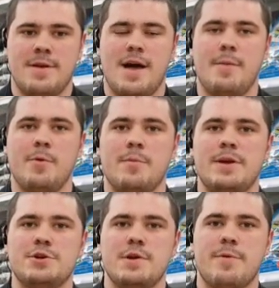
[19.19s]
You want to
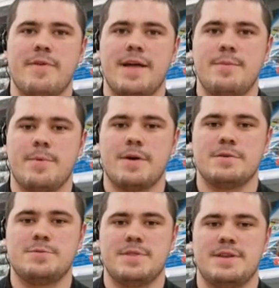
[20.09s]
make sure you provide the
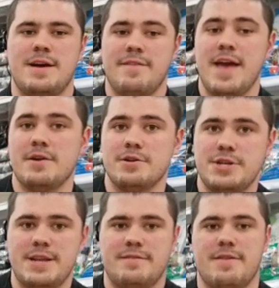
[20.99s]
birds with enough
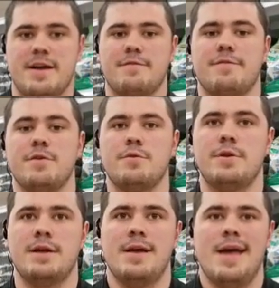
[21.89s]
energy to find
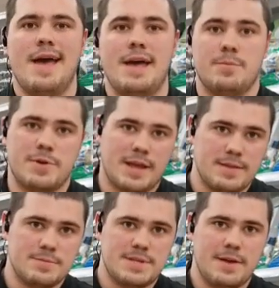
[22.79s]
food and protect
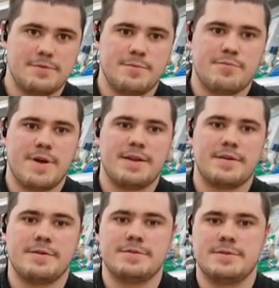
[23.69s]
themselves from
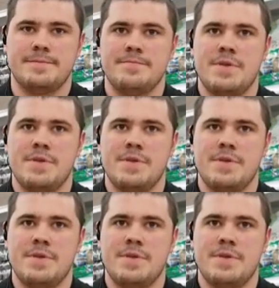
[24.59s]
predators.